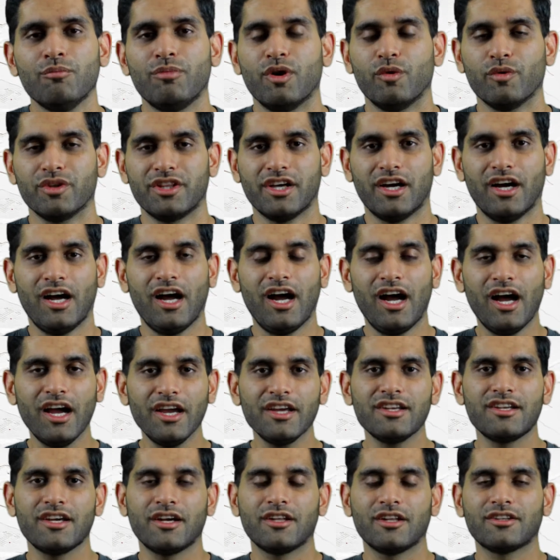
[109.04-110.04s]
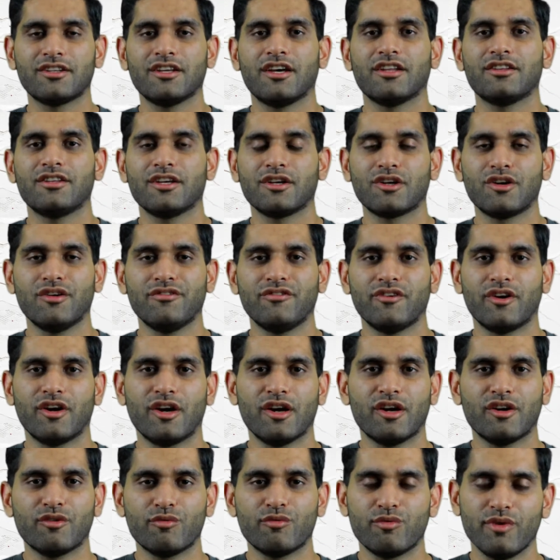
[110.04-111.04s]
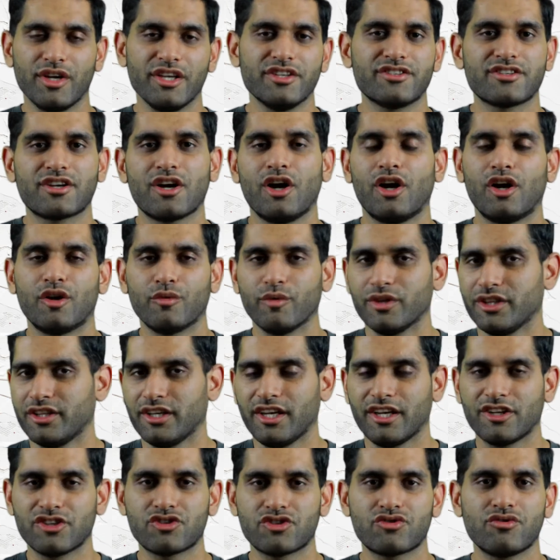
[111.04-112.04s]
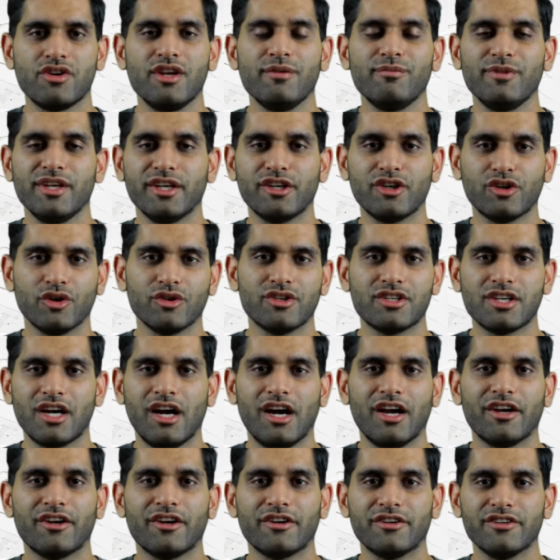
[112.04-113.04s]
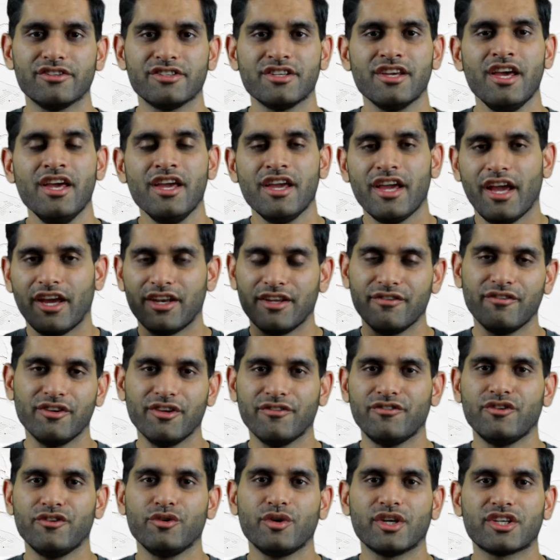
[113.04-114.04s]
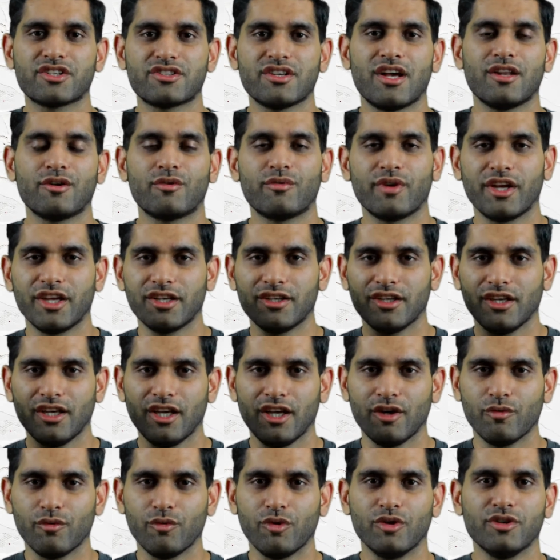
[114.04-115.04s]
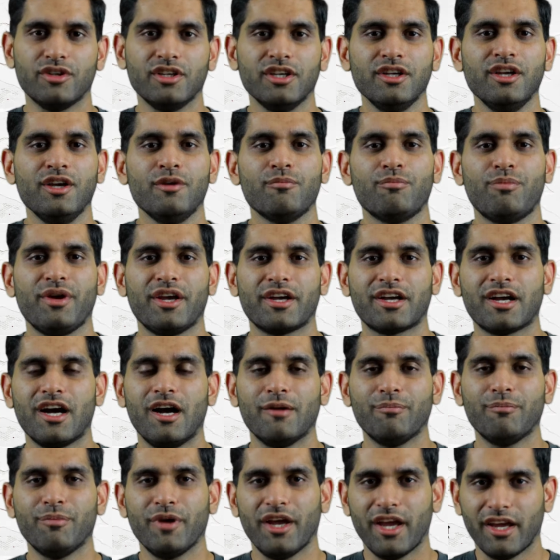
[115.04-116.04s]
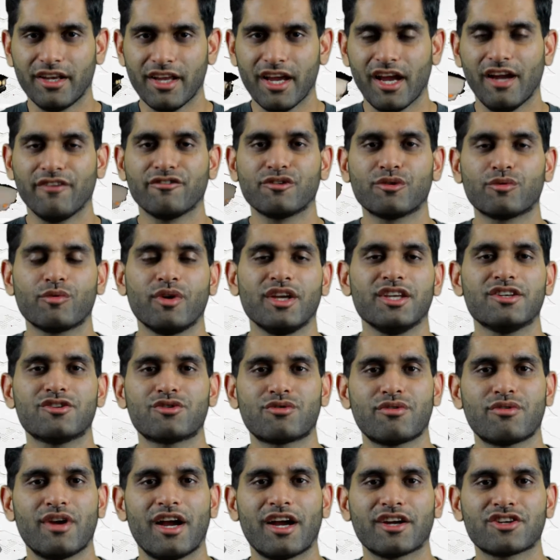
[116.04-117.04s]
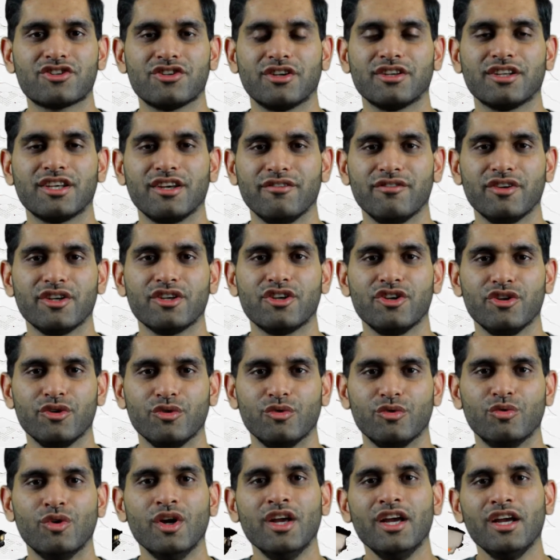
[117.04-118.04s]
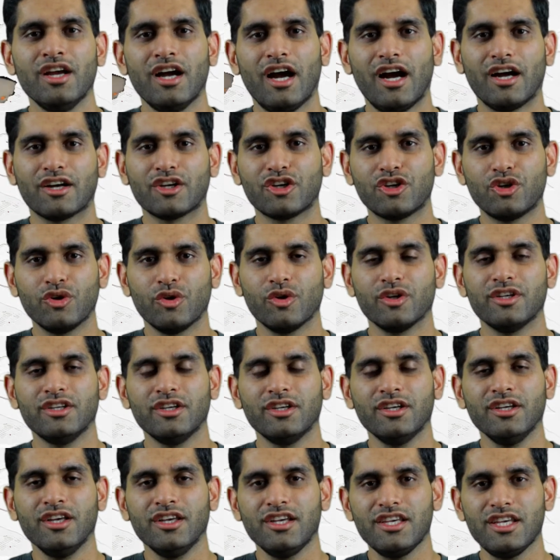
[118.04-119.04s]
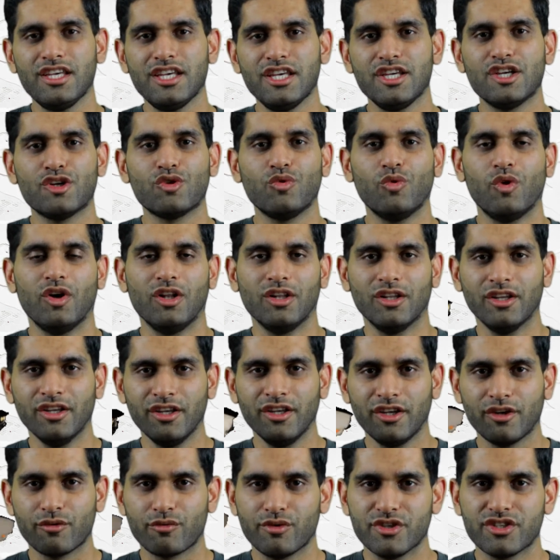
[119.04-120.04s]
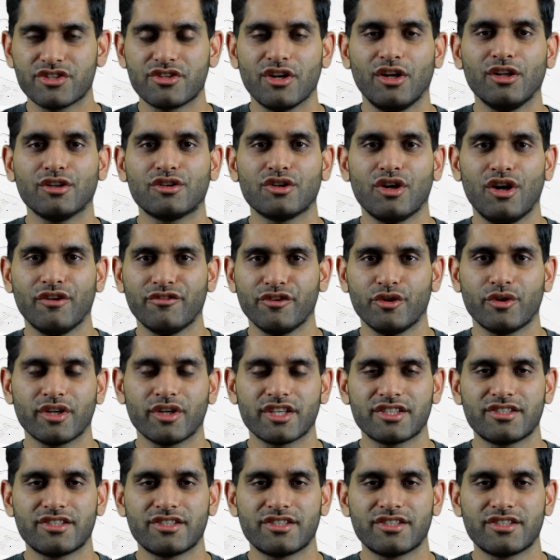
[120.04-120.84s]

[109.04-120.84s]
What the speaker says: But with a high delta, think of a race car with extremely good tires, and even if you accelerate, it would pick up and have great traction, giving you a good equal result of your